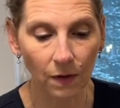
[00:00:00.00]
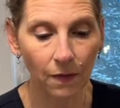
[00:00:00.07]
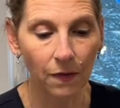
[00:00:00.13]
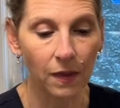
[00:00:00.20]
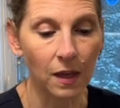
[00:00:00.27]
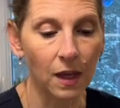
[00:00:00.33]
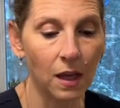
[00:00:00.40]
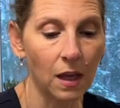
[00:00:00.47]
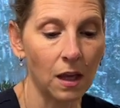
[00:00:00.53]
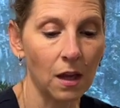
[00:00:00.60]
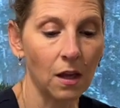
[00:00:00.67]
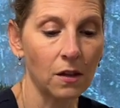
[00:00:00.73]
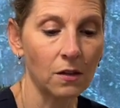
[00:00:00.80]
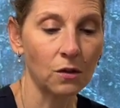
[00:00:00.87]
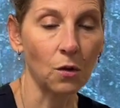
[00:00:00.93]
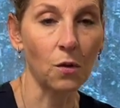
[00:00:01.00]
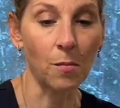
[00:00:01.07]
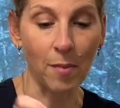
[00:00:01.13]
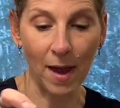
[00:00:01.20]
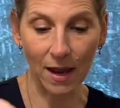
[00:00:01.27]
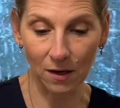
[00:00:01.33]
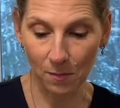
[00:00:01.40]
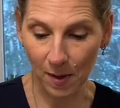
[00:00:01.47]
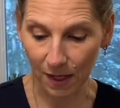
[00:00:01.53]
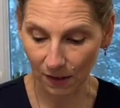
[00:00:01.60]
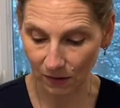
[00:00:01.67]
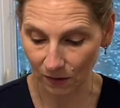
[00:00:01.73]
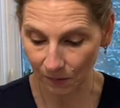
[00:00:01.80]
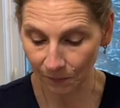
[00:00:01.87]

the bag mix.